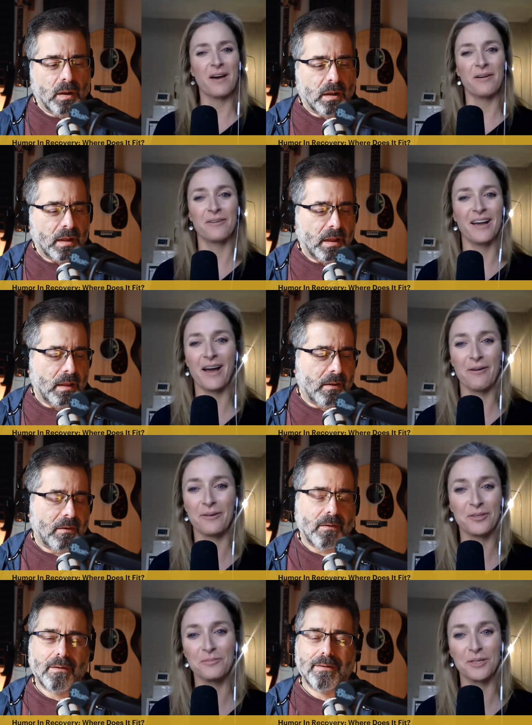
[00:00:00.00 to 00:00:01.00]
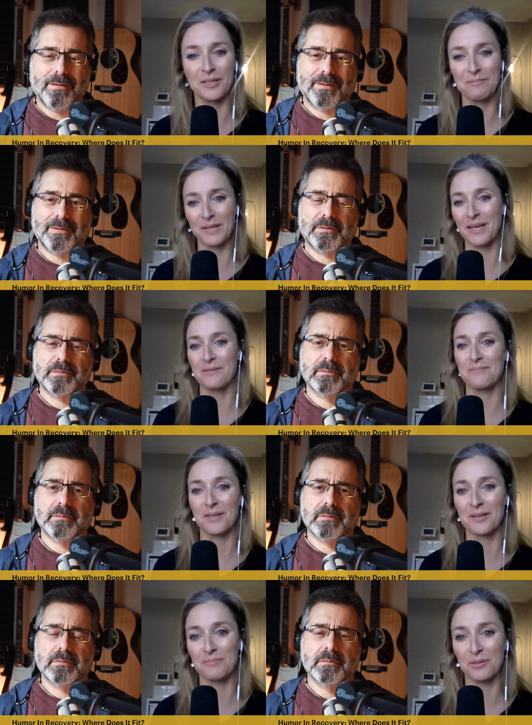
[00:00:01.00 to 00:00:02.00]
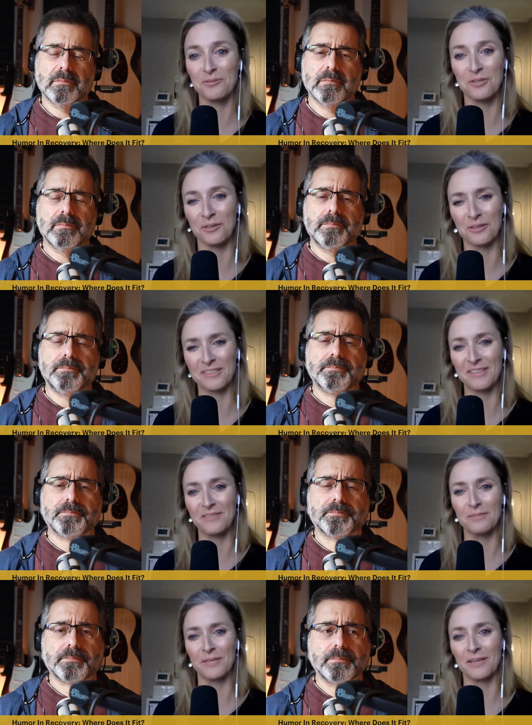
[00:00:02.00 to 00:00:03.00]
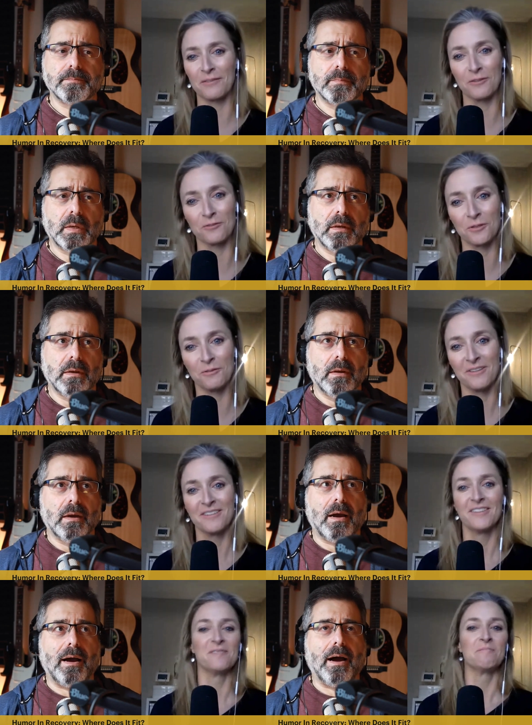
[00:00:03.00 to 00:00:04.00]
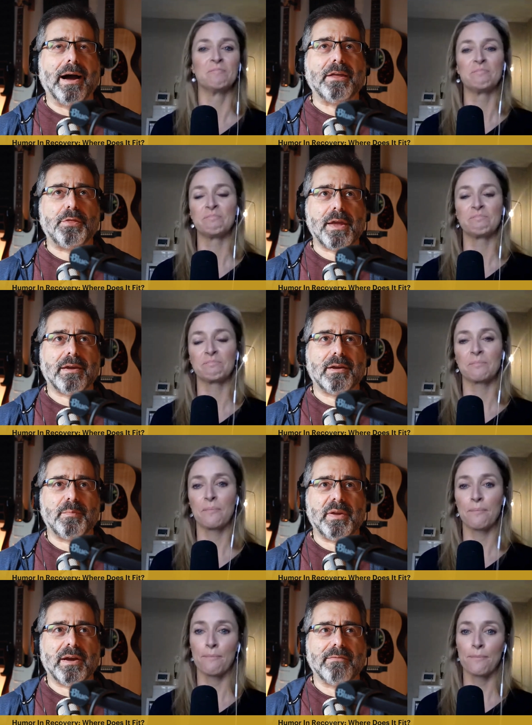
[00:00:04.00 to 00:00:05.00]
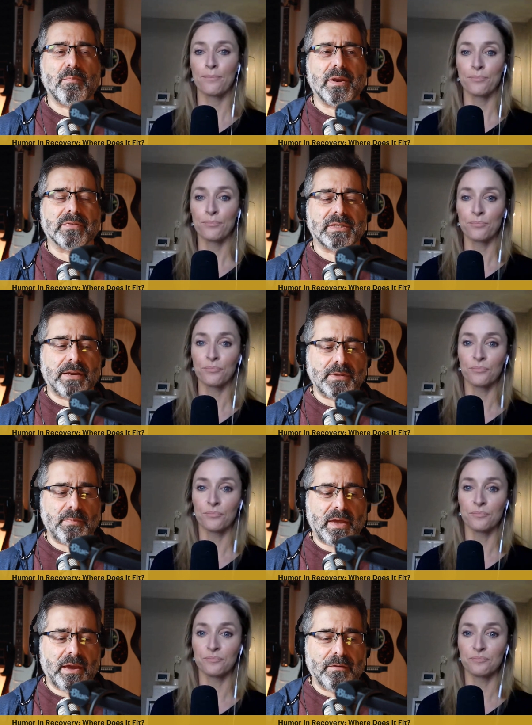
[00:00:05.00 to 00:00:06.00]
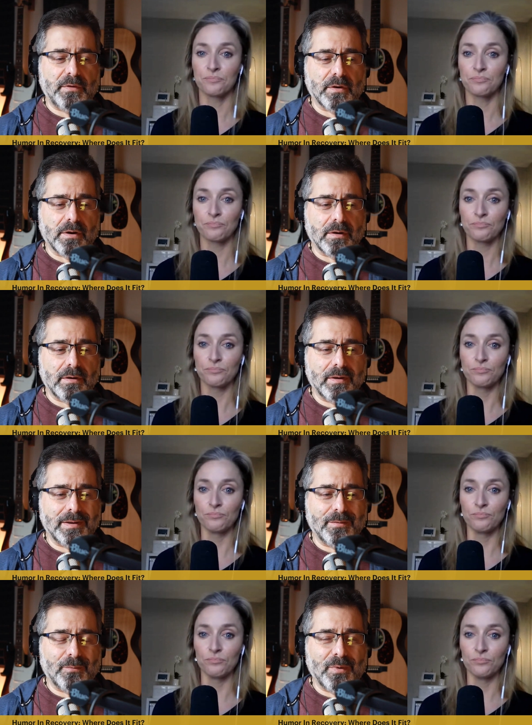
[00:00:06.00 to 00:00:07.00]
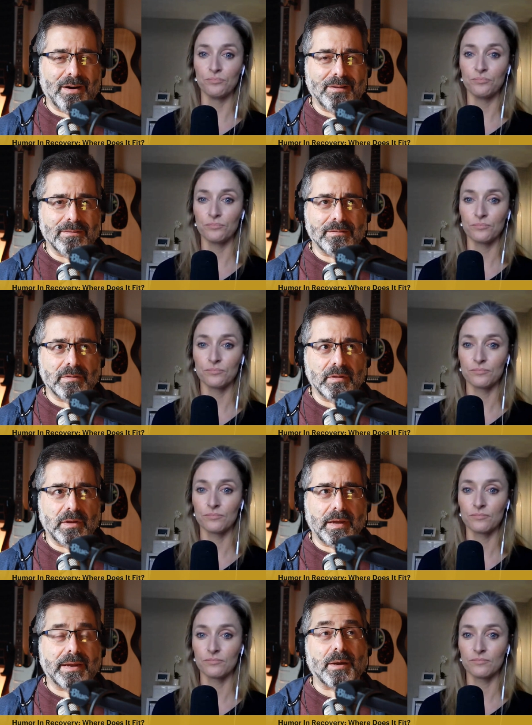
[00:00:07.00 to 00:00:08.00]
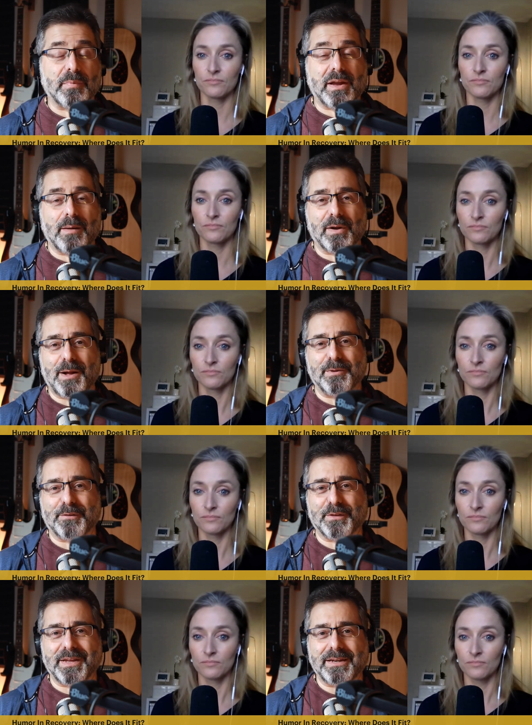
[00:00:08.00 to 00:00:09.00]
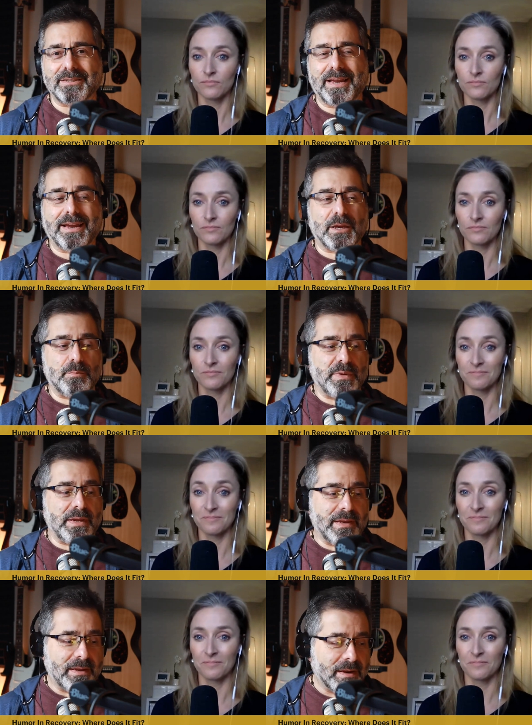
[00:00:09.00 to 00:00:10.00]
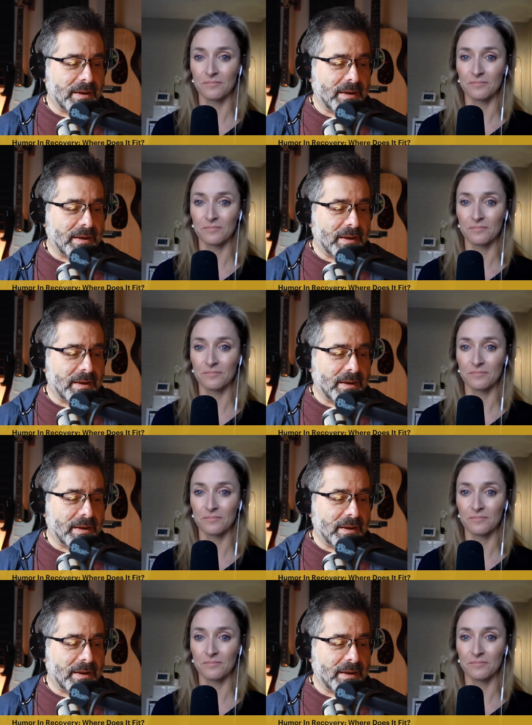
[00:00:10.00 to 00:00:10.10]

Speaker 1: how how humor can become a compulsion or a safety behavior, Drew.
Speaker 2: I think it could become a bit of a safety behavior. Uh, well, it can become a couple of different things. It could be